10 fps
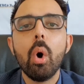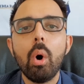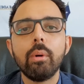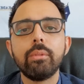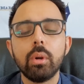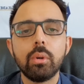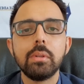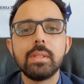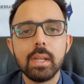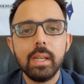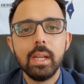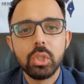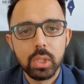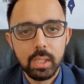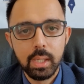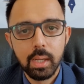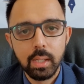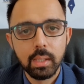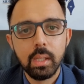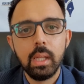of your conciliation
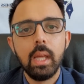hearing,